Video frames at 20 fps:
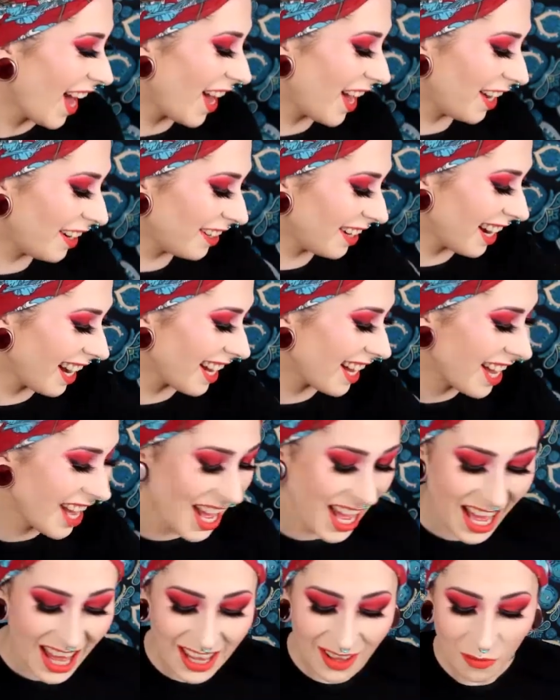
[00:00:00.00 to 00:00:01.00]
right,
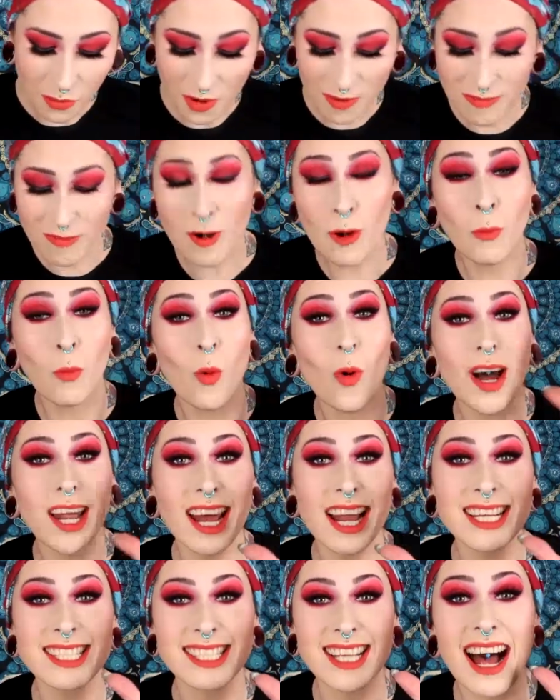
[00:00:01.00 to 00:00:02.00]
well, from what
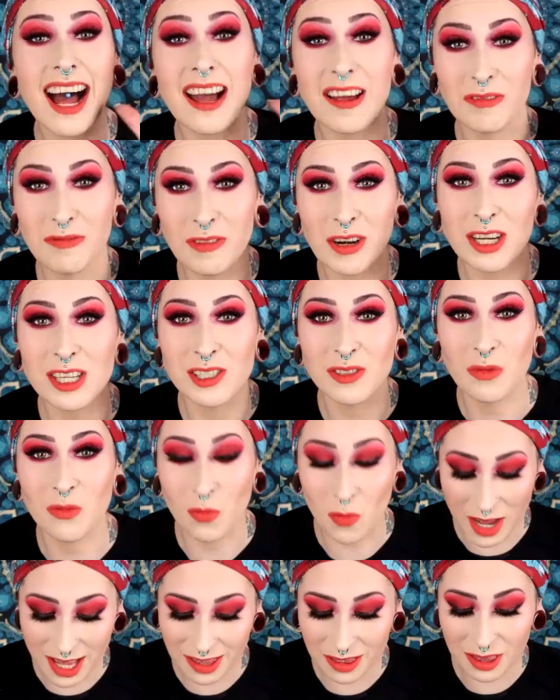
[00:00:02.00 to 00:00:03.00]
I saw at first
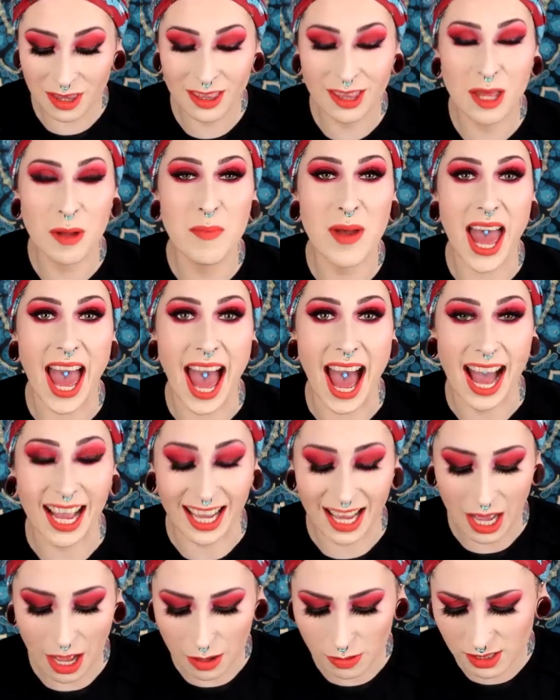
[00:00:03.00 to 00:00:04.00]
with the
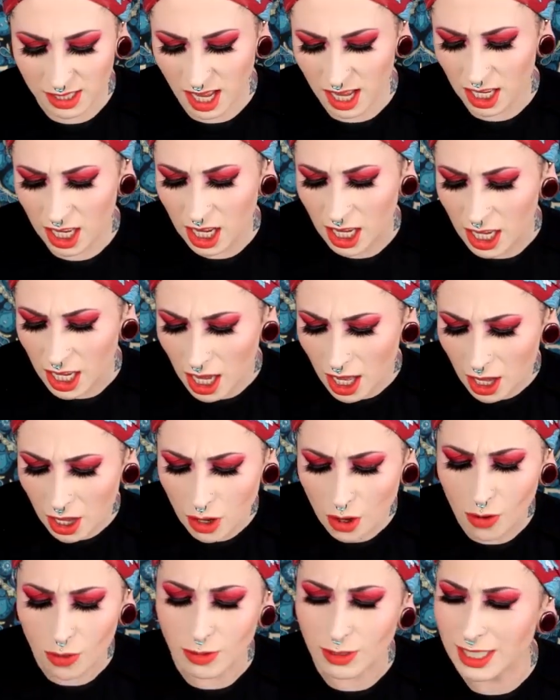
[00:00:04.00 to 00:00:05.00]
bag, I was like,
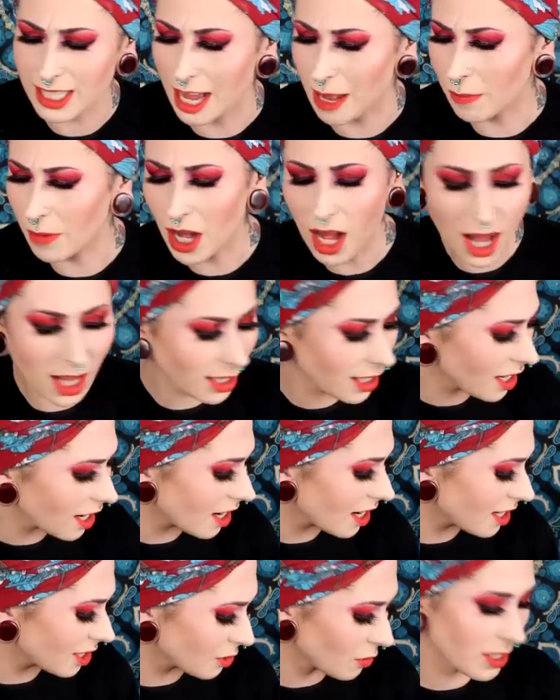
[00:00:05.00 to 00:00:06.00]
cute, same
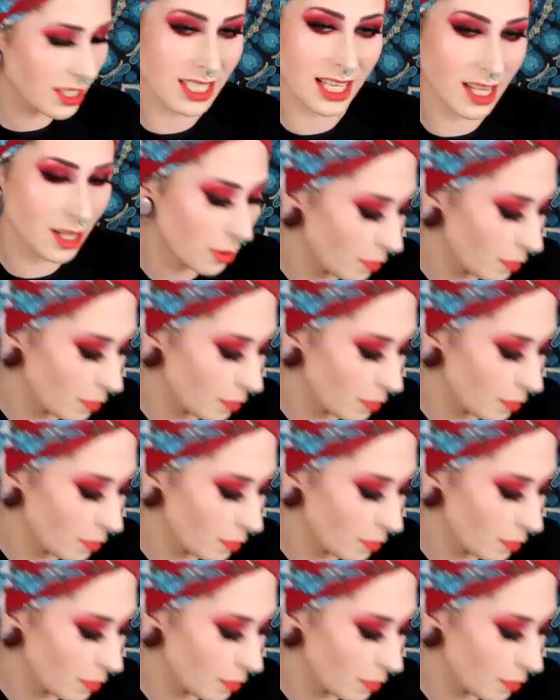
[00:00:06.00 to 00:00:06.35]
colors. Where's the